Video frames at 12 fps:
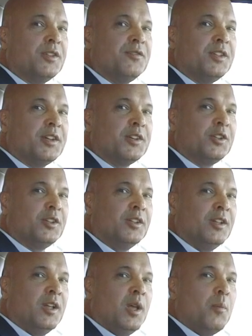in the vehicle,
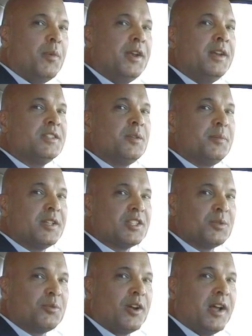but it is a bit
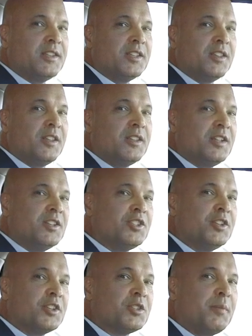surprising that the
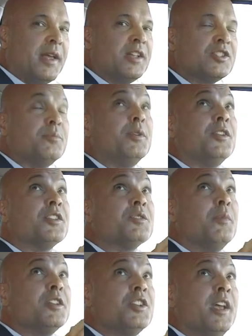engineers managed to build as much